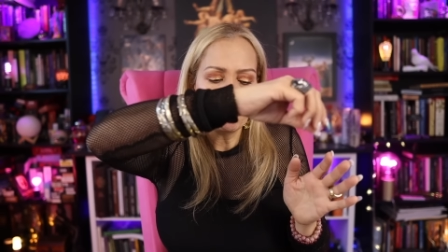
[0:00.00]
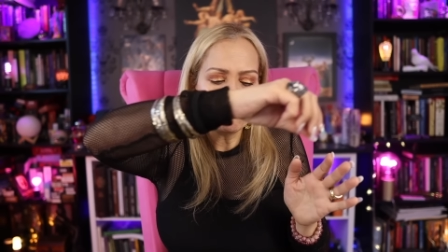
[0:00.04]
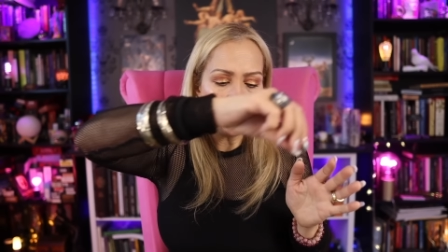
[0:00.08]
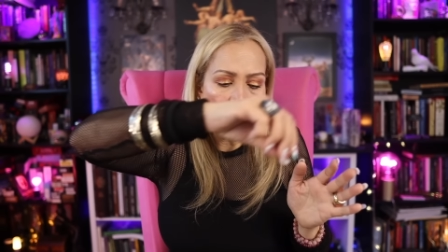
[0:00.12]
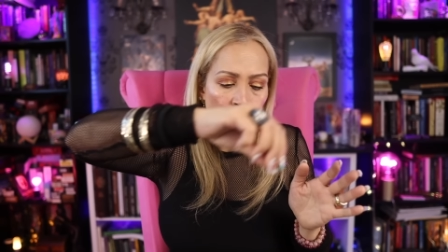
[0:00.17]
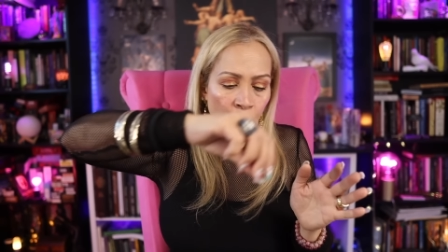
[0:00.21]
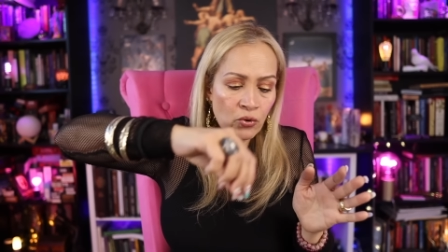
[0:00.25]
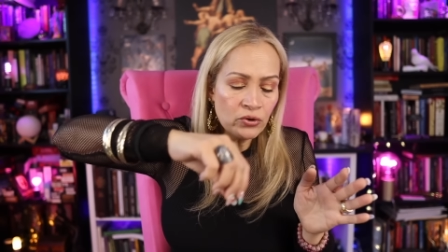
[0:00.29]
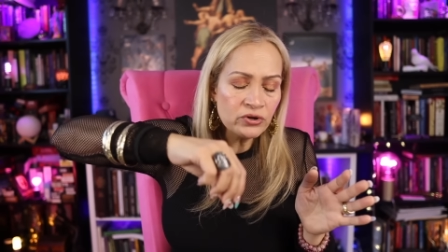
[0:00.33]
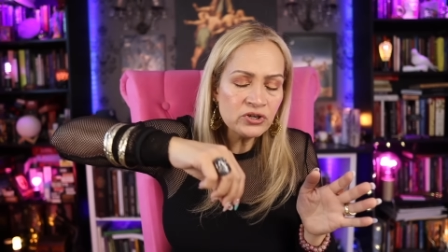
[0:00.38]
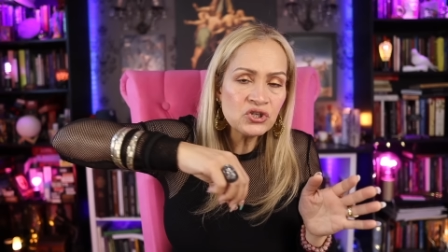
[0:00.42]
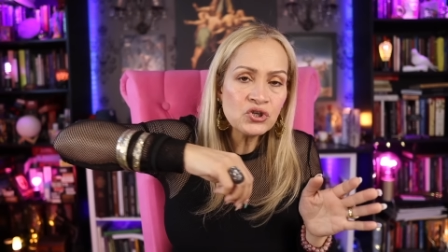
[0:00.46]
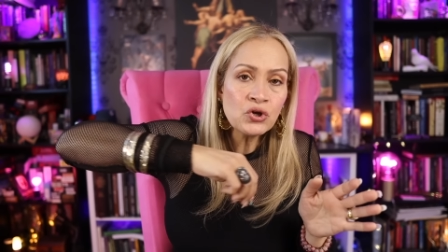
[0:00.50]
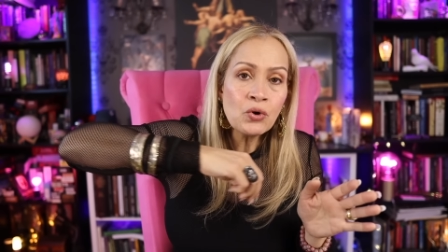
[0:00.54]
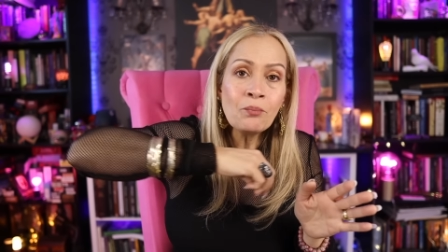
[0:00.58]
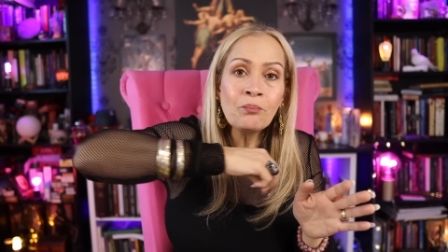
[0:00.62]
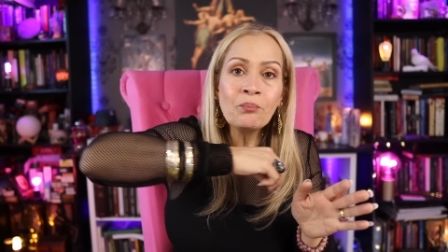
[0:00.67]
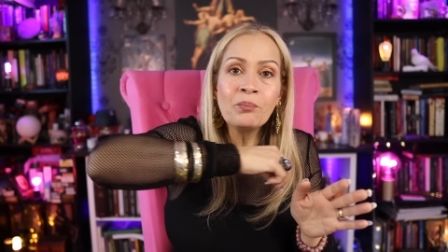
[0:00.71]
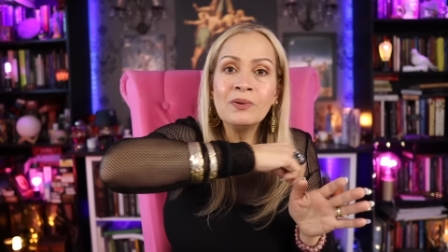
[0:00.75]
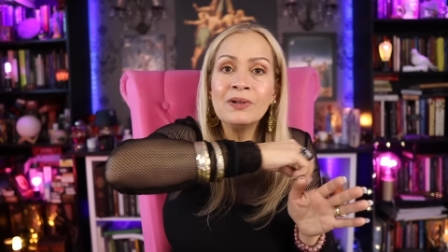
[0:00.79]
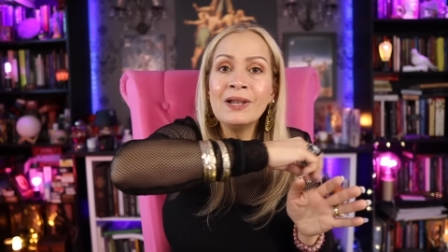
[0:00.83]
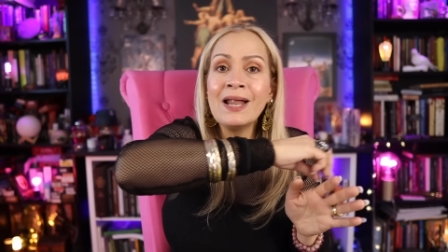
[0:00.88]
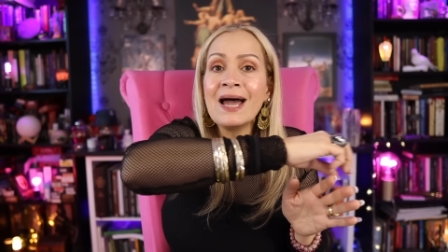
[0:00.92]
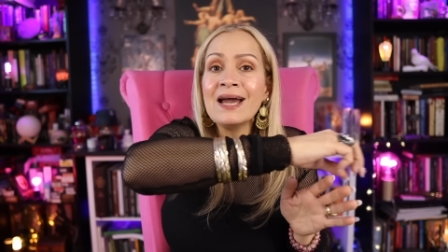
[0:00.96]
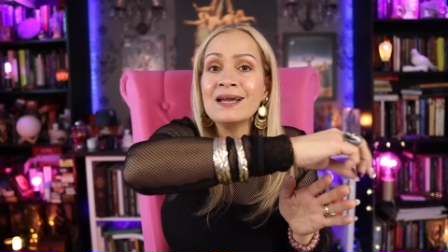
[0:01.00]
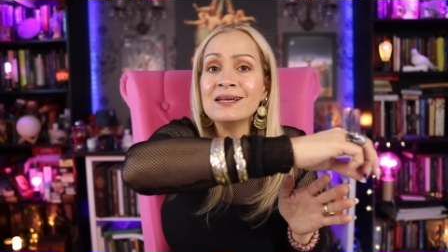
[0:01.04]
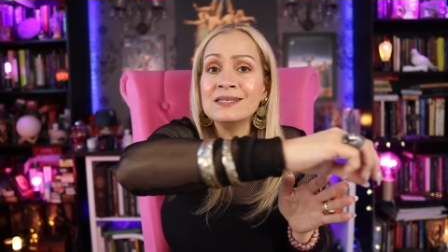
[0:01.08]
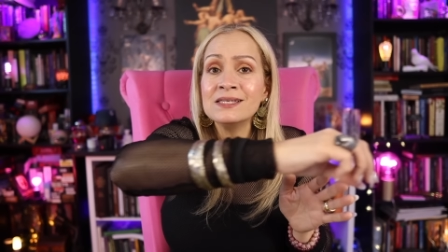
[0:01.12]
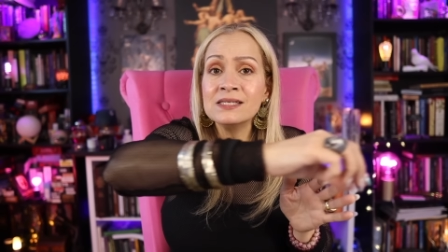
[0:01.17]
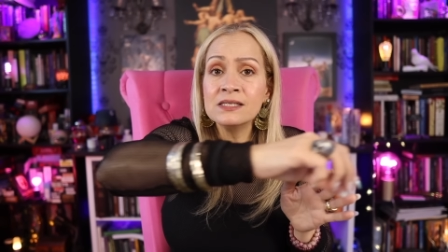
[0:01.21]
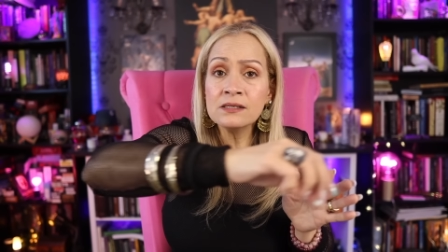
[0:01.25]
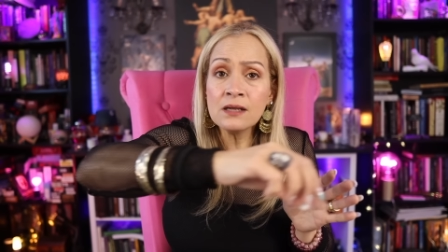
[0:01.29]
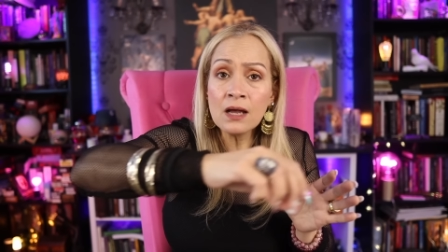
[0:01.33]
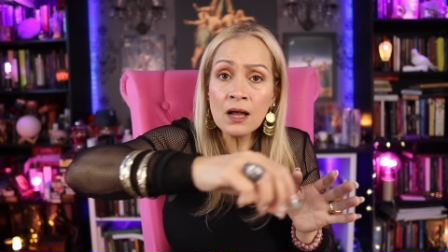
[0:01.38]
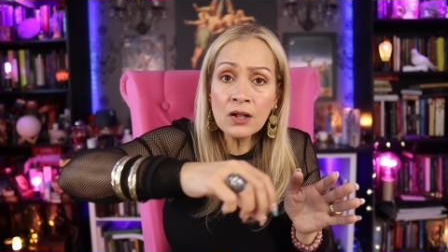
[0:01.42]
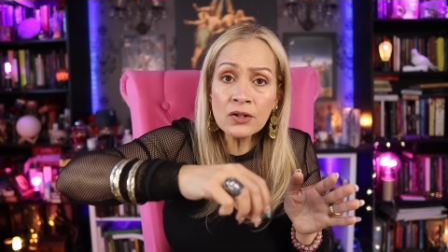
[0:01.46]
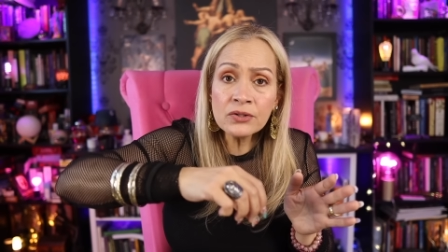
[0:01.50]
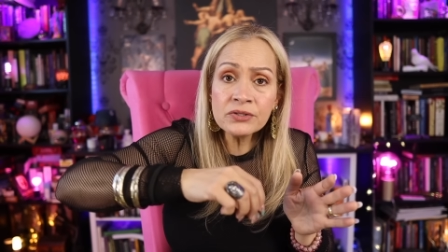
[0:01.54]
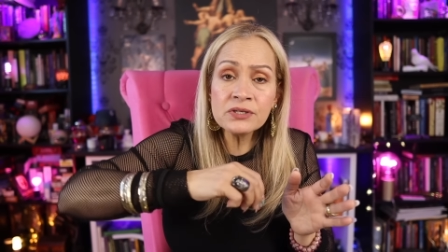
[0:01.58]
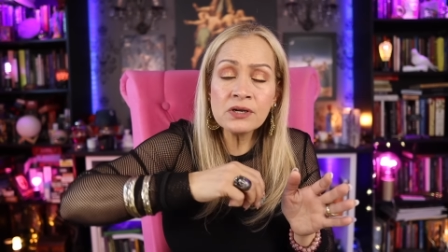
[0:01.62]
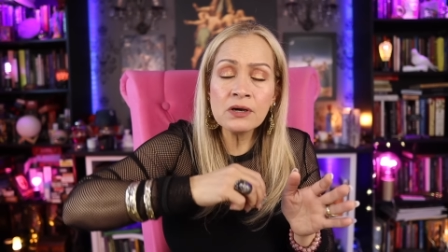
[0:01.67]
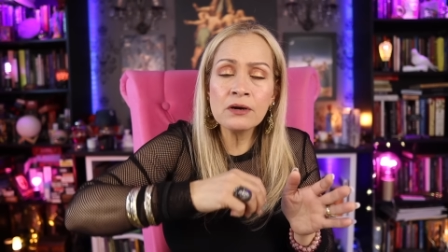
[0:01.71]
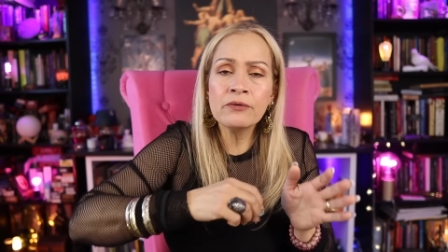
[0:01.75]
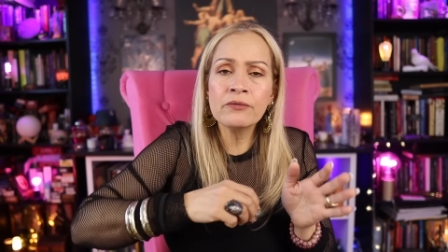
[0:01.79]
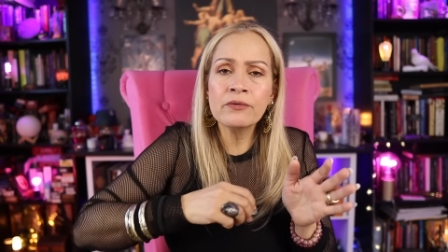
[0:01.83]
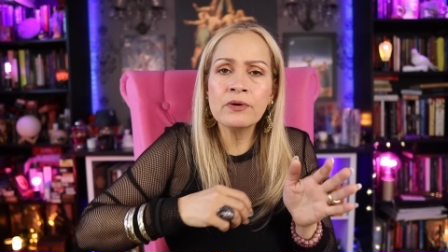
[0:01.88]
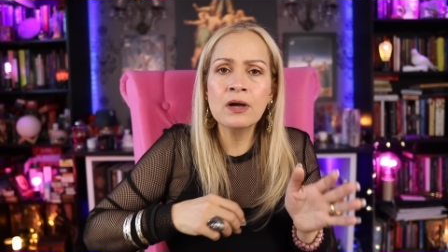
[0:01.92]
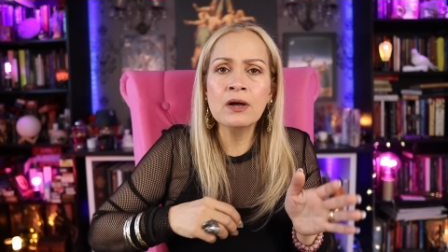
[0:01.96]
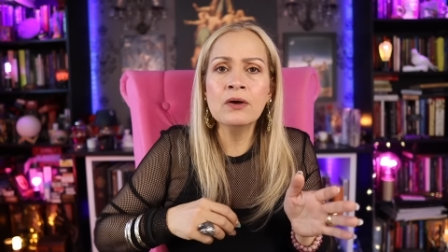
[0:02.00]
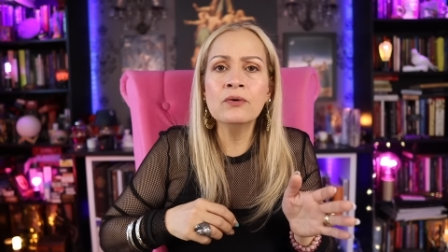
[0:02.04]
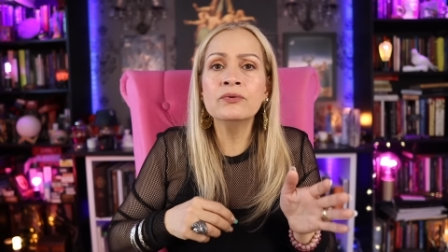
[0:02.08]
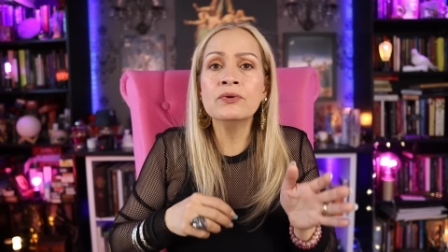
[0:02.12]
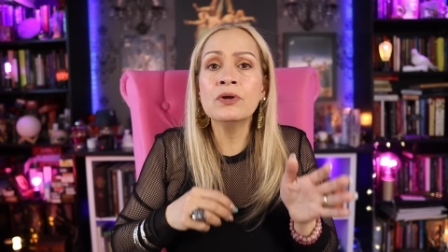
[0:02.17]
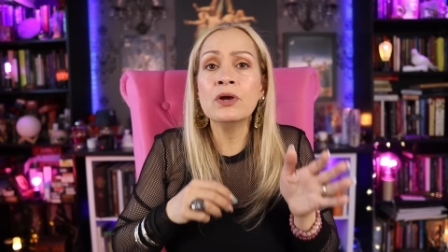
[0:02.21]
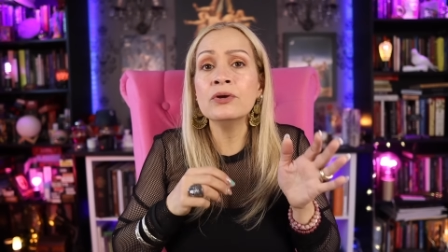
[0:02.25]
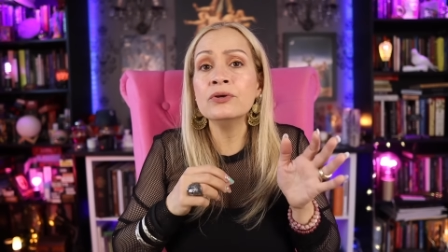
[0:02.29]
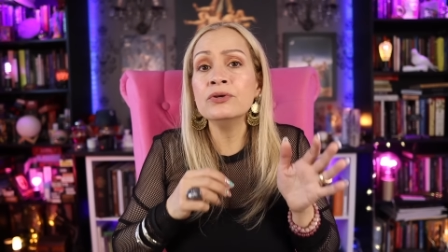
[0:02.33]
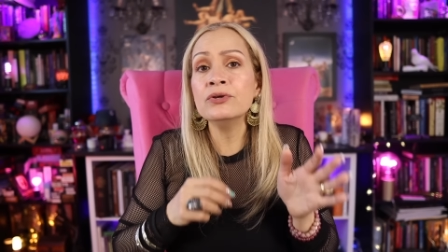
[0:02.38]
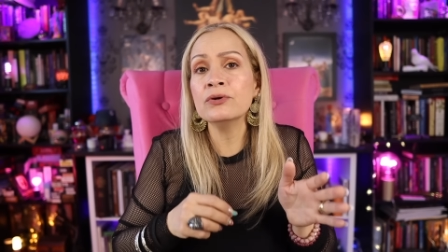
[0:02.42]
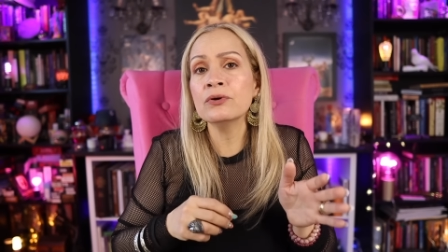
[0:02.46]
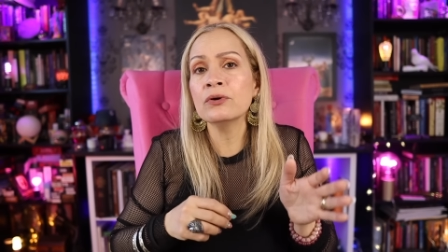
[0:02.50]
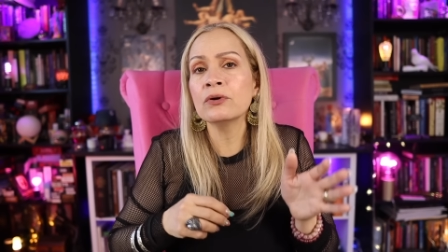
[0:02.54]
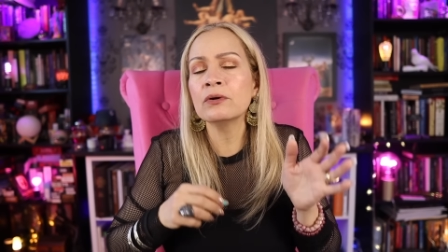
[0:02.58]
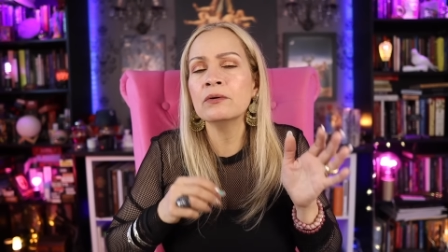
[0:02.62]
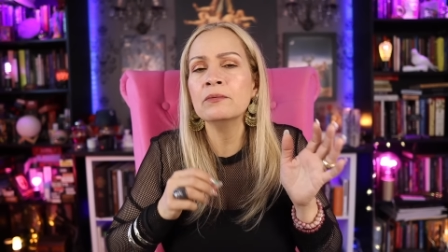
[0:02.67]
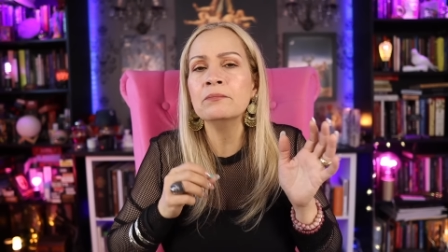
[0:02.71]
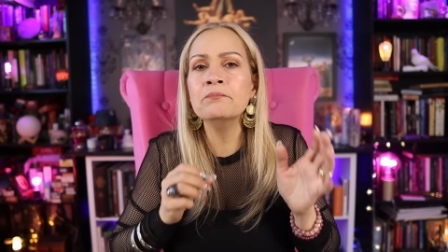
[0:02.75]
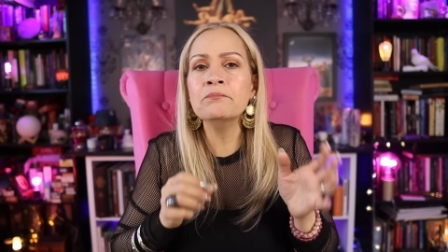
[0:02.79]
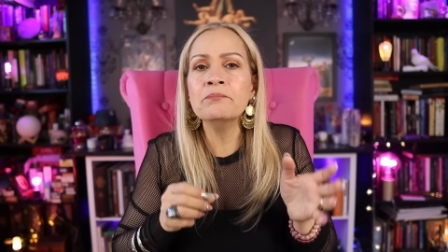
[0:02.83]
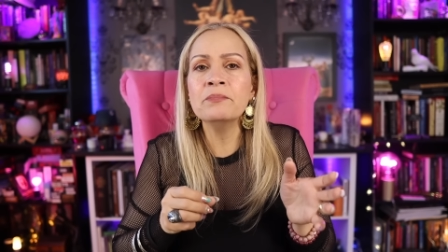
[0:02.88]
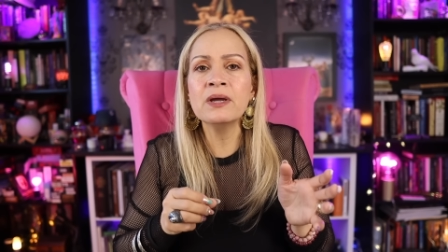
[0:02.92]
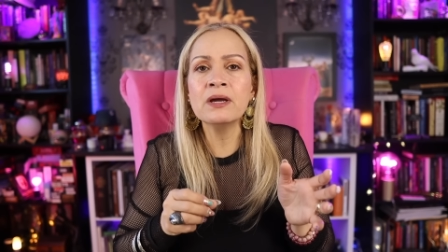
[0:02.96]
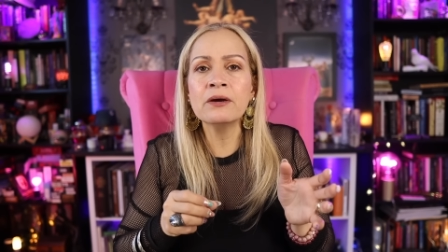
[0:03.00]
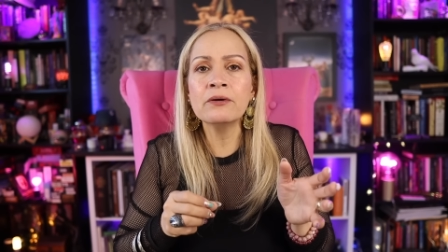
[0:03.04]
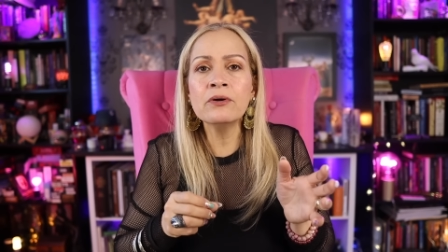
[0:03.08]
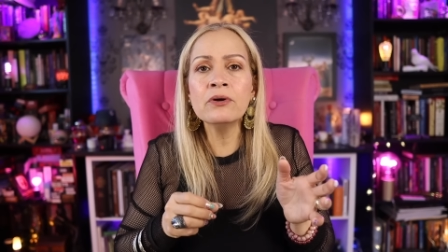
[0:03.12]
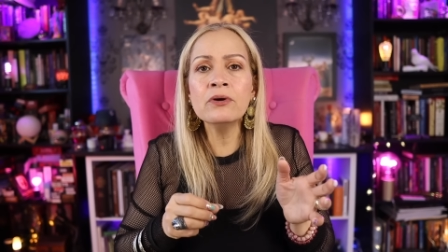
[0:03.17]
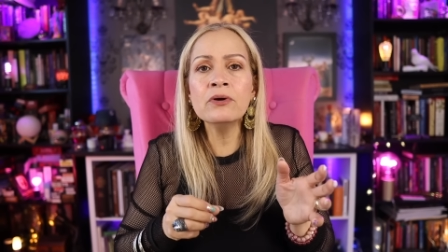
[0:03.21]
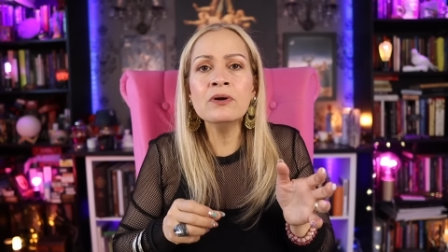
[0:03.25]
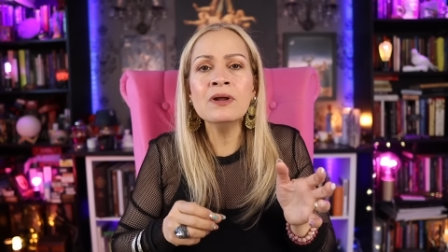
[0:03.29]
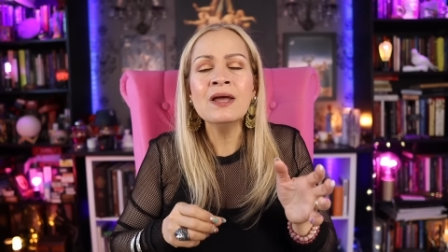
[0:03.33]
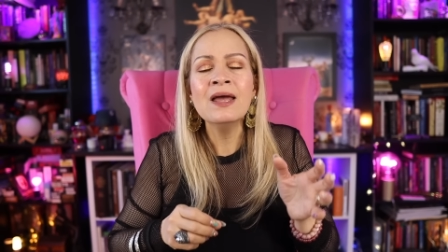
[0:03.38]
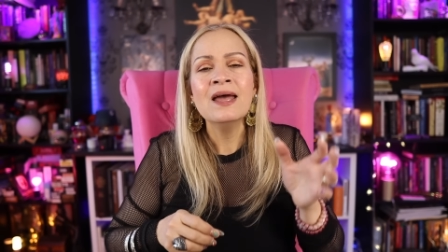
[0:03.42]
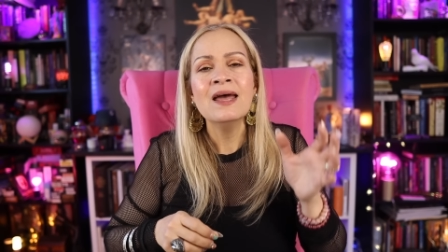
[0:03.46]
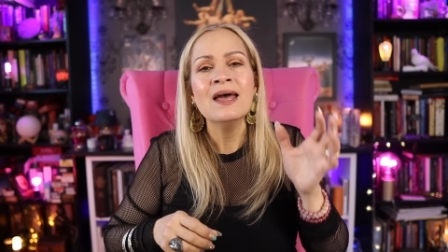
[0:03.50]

pour some black salt around your mirror